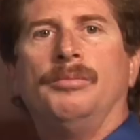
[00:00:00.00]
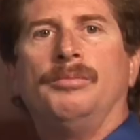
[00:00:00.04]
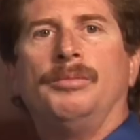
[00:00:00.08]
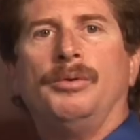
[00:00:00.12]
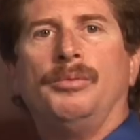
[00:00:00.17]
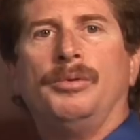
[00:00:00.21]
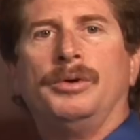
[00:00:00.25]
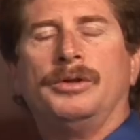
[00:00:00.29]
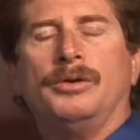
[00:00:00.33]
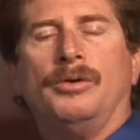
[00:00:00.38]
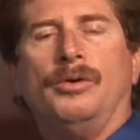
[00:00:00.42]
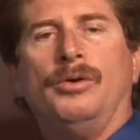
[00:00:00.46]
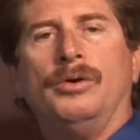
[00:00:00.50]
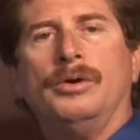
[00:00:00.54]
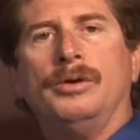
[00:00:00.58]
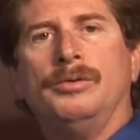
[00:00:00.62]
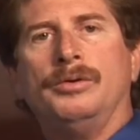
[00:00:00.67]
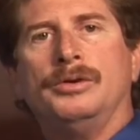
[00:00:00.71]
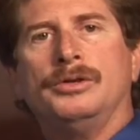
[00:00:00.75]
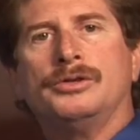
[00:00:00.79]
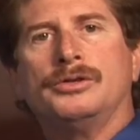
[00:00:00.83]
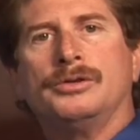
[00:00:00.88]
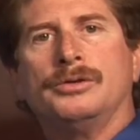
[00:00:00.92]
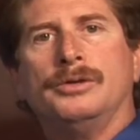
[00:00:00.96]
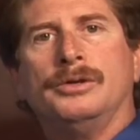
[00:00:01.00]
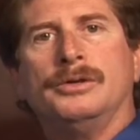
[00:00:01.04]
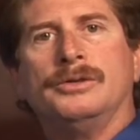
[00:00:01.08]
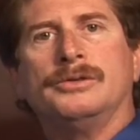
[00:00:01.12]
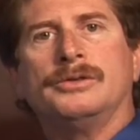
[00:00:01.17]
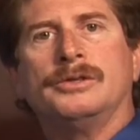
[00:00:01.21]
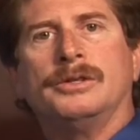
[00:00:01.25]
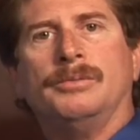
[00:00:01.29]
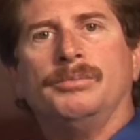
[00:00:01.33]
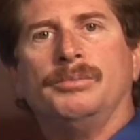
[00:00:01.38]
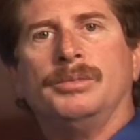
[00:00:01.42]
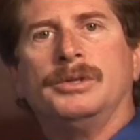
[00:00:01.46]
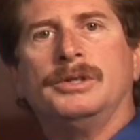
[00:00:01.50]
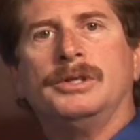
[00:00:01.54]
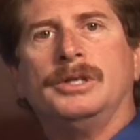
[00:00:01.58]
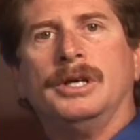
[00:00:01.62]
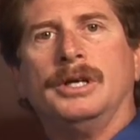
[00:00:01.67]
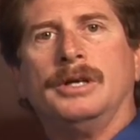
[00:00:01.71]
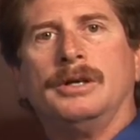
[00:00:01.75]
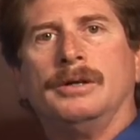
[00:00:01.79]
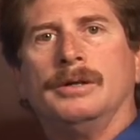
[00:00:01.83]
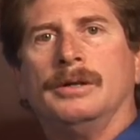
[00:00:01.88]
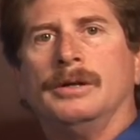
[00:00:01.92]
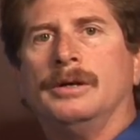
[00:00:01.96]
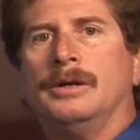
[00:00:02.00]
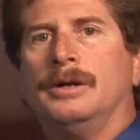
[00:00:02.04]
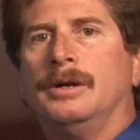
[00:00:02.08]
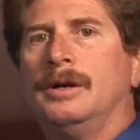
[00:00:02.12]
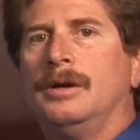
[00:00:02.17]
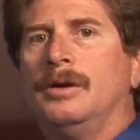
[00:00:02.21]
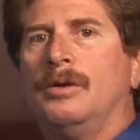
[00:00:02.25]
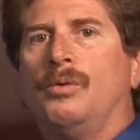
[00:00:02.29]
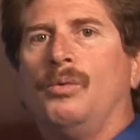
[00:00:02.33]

but with auto insurance in particular,